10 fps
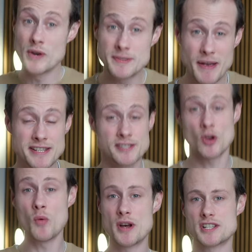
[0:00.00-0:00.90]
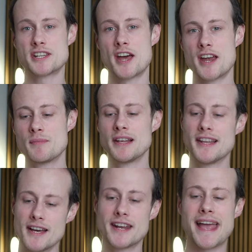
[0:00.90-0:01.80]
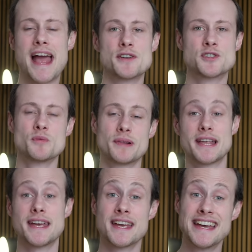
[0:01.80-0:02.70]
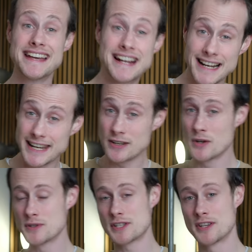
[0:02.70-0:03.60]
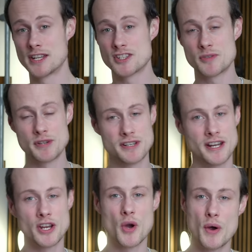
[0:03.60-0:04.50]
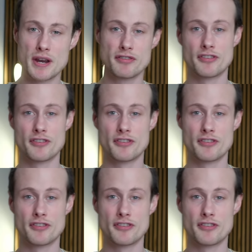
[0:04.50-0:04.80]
We spend so much time learning how to play clean notes on the instrument and going